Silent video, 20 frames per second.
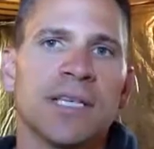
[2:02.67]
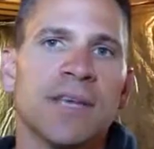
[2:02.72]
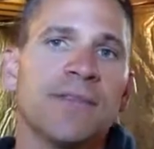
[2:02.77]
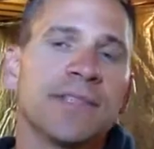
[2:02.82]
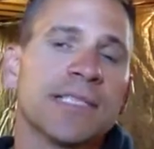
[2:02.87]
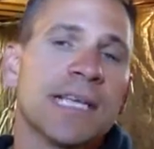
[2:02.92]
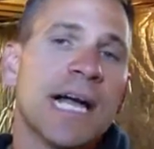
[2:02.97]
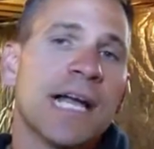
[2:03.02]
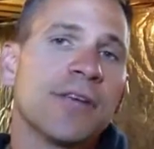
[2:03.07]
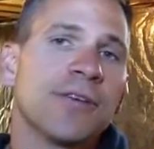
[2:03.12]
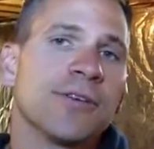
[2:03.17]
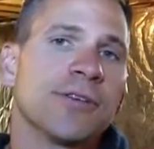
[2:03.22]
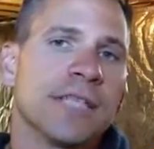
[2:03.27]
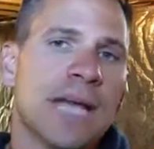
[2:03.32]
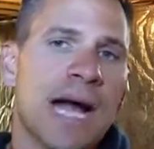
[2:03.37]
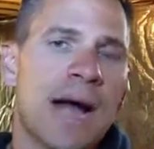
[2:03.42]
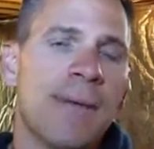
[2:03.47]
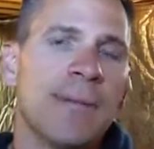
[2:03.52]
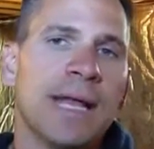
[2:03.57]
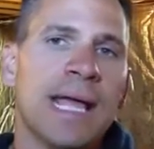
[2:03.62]
if it's on your
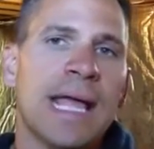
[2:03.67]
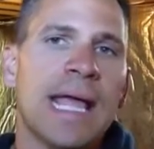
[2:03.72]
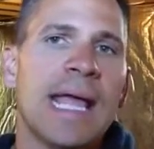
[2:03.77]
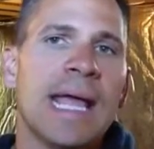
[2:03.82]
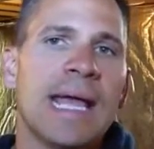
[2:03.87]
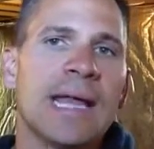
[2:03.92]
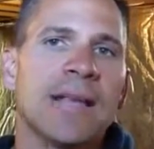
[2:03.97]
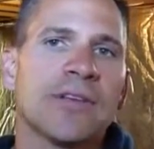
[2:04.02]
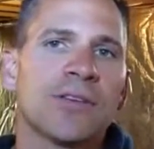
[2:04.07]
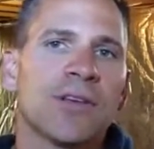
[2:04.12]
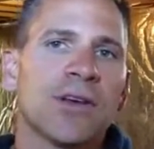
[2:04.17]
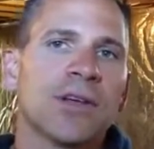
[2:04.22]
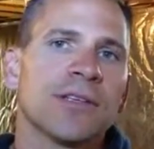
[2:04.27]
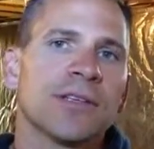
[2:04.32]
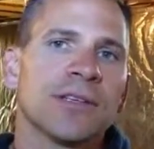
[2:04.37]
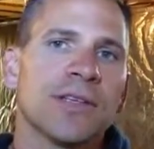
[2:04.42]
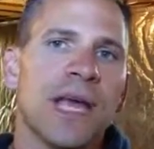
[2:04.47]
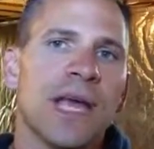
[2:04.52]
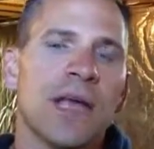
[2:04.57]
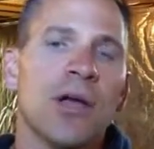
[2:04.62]
dominant hand, it's going to
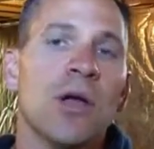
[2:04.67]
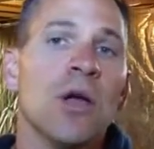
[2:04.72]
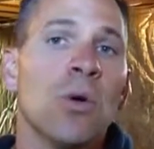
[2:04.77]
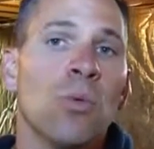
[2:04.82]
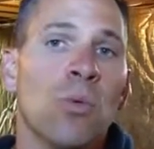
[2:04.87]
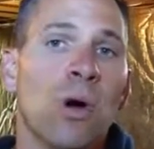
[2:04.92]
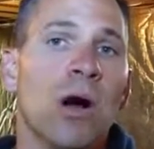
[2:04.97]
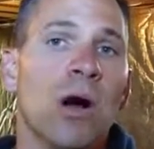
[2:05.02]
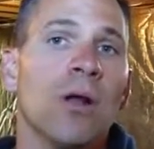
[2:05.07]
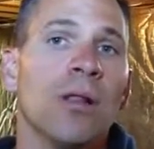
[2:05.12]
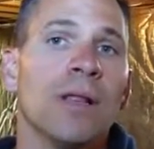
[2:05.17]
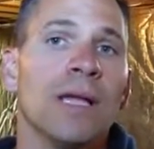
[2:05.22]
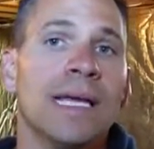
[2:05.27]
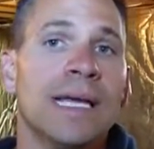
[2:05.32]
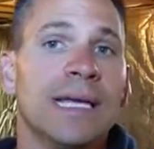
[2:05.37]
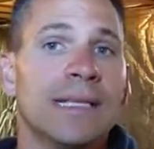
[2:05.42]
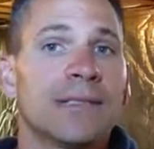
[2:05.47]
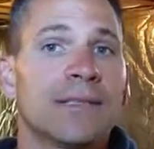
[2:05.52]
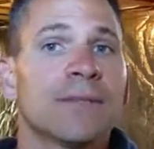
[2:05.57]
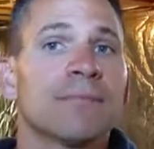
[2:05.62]
say, well,
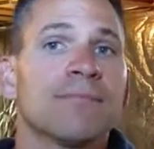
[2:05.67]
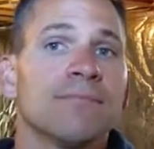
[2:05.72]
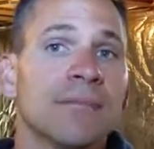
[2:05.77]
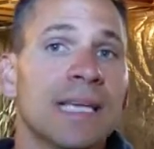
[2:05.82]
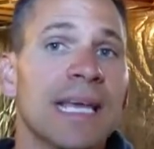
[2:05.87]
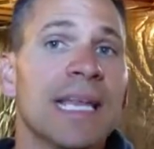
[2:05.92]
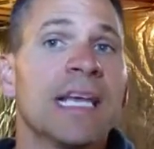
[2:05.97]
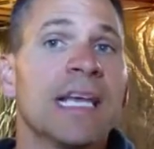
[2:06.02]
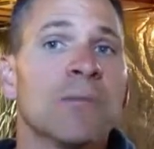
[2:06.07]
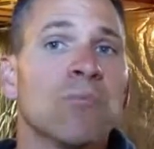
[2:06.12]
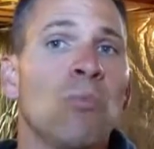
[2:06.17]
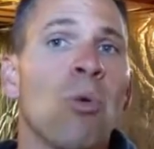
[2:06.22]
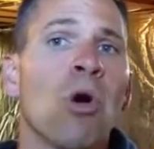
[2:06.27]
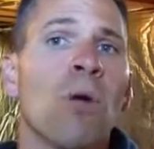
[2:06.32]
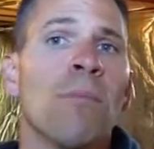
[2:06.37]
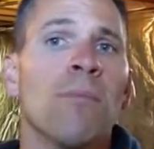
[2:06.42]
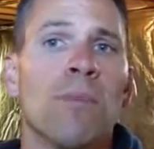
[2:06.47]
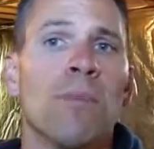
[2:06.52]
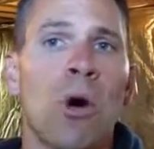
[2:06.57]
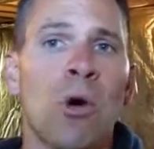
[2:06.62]
it's getting
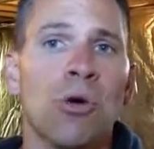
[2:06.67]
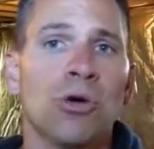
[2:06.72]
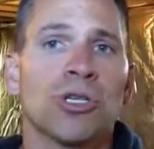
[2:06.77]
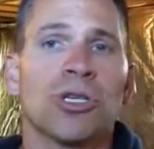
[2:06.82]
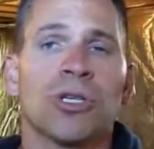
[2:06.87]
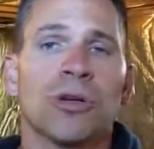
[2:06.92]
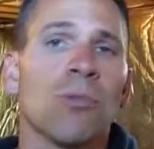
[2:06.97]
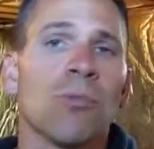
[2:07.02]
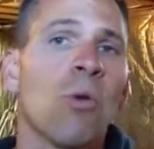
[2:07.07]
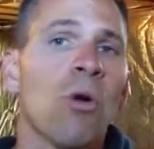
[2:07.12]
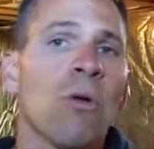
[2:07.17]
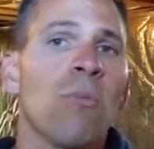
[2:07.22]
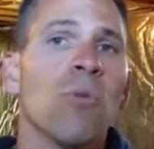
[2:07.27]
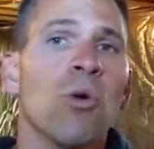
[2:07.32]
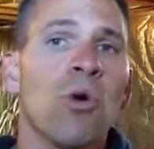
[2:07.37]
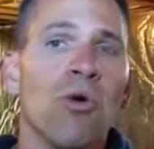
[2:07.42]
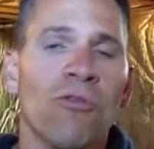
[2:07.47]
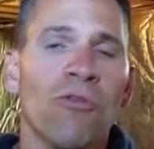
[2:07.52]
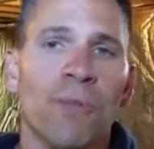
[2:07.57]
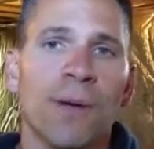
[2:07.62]
more motion or more
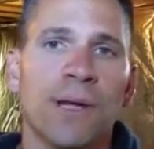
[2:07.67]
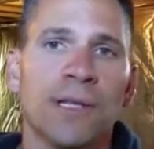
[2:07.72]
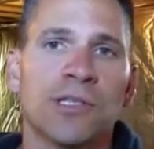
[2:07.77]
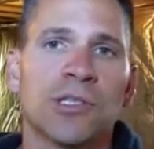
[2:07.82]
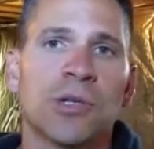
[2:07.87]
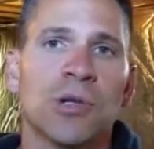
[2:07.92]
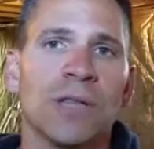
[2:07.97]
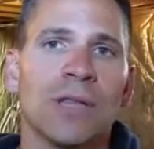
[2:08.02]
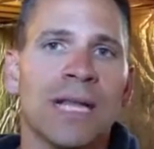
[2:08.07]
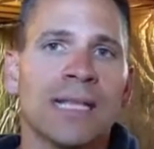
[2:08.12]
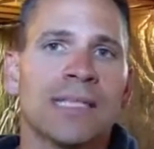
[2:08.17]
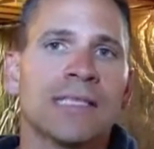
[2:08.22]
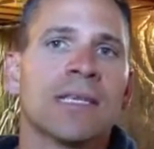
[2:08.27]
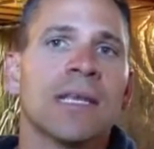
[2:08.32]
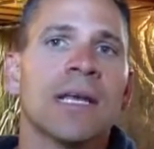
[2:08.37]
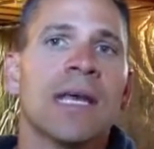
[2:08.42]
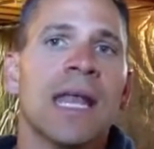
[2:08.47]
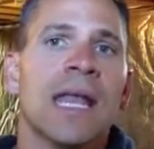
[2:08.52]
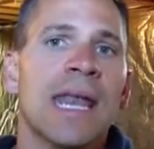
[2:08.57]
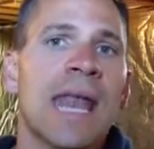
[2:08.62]
movement, so
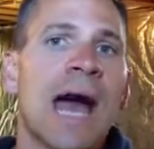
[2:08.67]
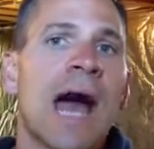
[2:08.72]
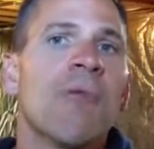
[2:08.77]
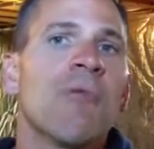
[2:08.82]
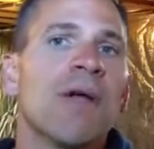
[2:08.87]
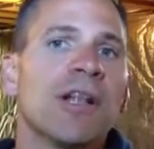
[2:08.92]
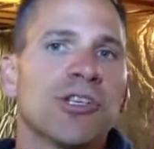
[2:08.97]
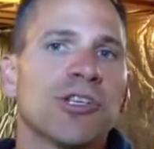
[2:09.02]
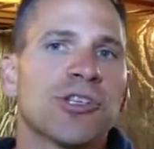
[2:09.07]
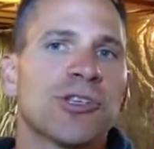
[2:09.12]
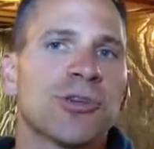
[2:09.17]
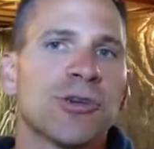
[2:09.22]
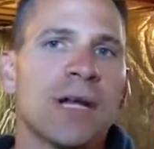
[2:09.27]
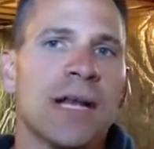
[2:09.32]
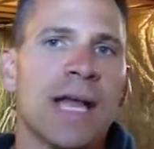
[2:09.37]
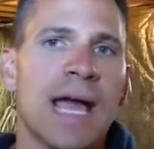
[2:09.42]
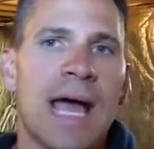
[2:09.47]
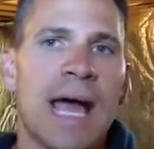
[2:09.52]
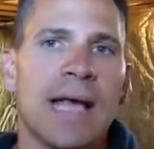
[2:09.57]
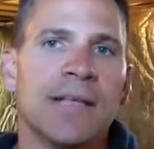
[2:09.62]
let's not register
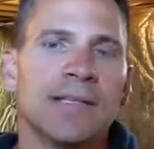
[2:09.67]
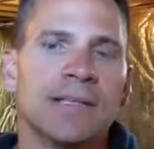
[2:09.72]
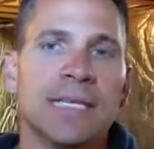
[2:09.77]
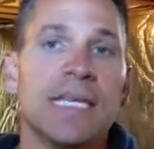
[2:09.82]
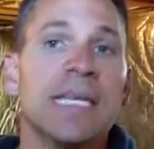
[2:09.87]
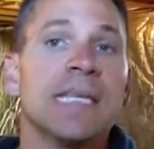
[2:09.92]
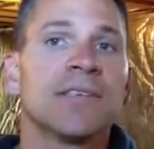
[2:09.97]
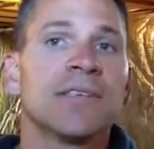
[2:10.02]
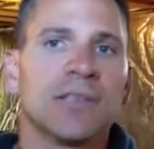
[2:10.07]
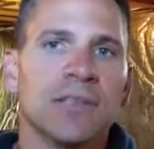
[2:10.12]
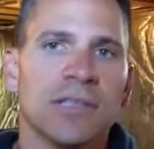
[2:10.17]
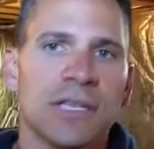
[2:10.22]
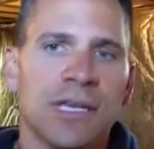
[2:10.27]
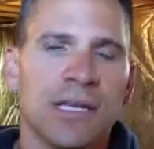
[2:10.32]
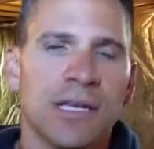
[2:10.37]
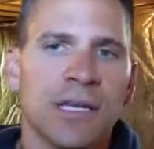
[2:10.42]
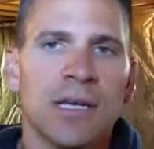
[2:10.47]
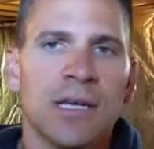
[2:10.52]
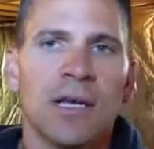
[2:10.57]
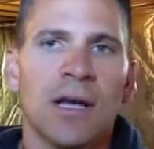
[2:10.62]
it as
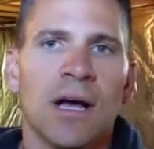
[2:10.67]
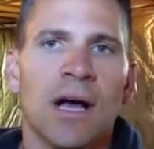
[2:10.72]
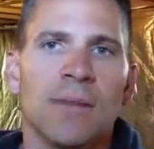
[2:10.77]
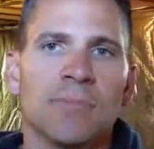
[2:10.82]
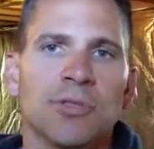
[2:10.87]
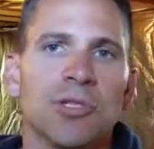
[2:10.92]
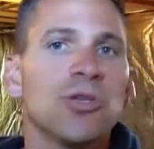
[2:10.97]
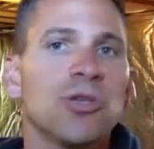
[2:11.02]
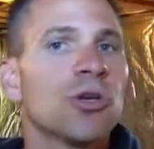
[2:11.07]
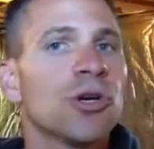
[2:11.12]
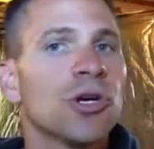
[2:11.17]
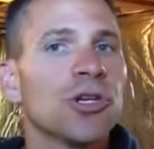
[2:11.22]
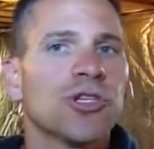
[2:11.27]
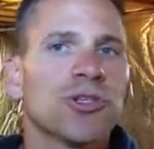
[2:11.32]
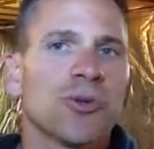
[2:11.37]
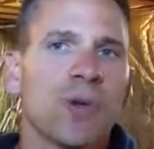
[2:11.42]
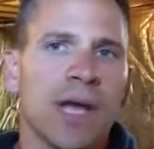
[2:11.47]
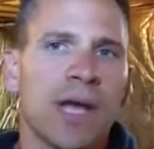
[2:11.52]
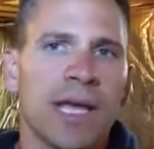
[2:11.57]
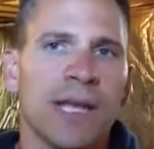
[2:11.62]
easily. So you could
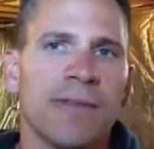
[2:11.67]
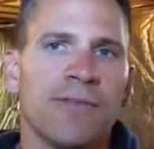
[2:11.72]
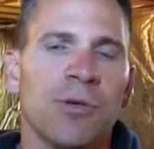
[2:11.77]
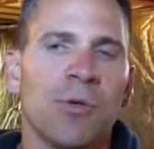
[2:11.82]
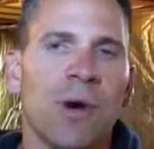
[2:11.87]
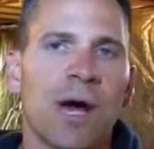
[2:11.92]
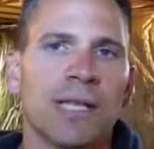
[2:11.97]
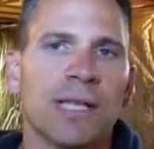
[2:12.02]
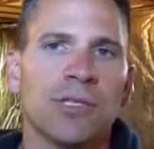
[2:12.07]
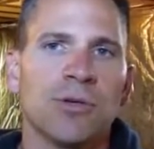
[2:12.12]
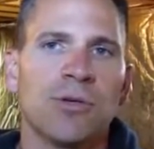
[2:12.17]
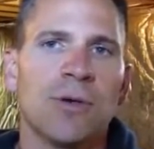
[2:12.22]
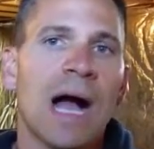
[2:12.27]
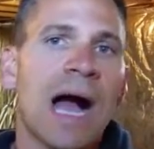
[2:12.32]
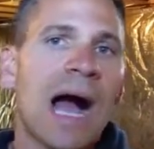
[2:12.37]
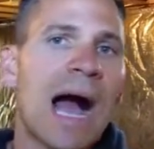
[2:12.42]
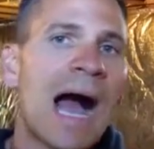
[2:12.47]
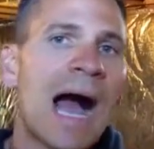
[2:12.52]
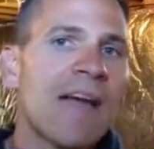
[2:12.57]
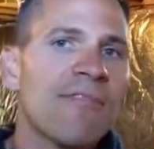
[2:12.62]
trick it if you wanted to.
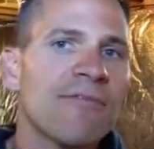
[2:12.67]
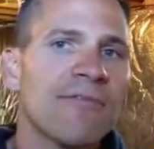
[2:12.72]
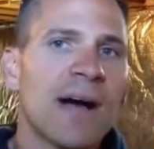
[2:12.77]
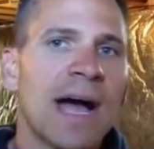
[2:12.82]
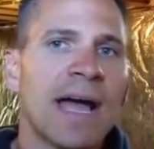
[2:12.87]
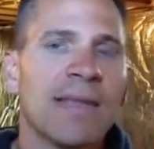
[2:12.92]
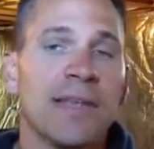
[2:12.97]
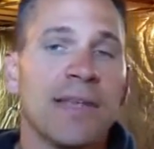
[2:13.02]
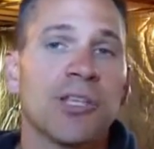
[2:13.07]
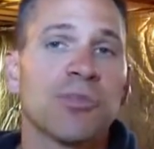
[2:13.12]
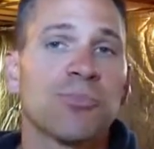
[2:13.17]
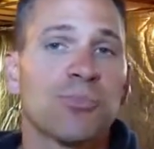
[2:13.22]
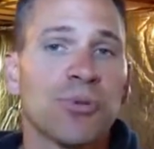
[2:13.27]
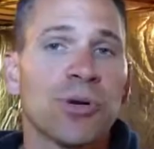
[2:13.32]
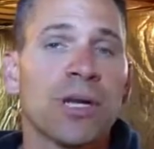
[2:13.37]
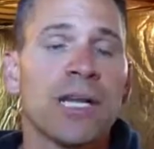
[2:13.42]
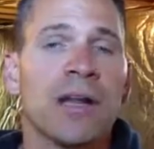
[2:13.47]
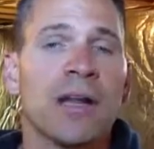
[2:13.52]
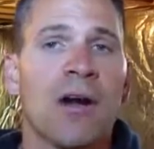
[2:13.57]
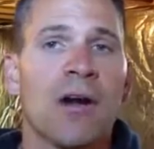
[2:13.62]
I find that it's
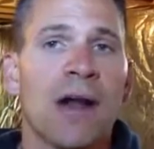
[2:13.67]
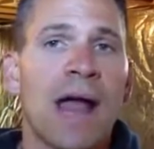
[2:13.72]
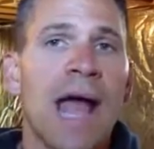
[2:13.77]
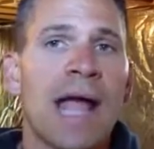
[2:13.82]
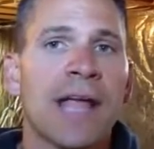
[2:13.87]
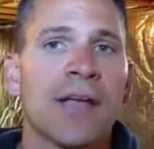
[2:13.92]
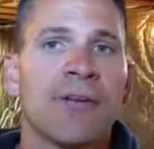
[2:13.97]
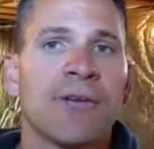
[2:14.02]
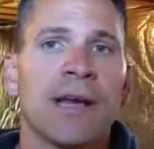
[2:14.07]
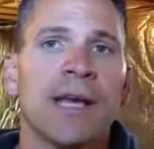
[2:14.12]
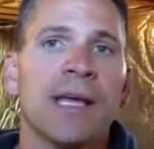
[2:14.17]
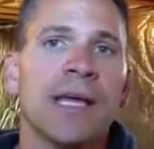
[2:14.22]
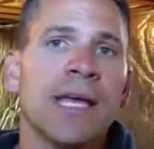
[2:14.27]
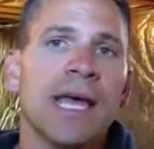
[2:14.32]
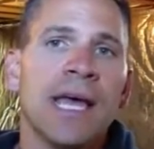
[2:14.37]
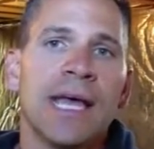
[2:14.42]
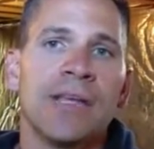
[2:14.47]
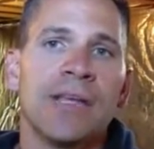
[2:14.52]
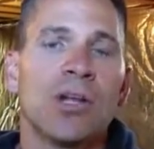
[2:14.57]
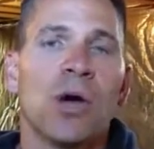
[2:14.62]
pretty darn accurate,
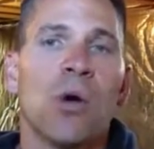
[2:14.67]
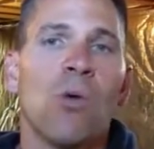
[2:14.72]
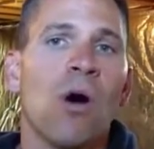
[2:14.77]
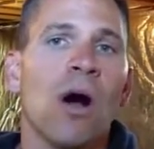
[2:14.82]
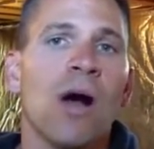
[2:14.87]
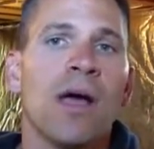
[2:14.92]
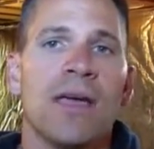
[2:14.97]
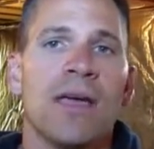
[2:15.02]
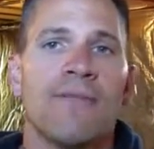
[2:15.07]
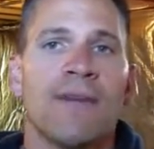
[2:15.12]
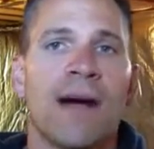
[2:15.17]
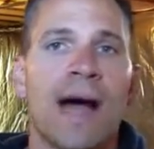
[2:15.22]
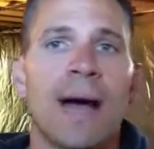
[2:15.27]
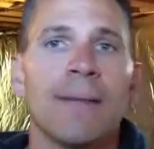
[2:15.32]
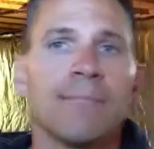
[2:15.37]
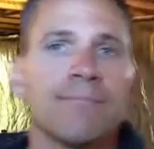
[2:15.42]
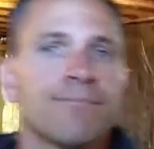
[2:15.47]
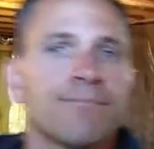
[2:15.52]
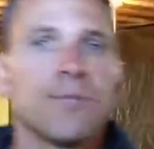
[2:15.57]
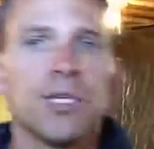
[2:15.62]
and you know what? If
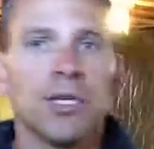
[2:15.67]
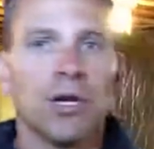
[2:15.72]
I'm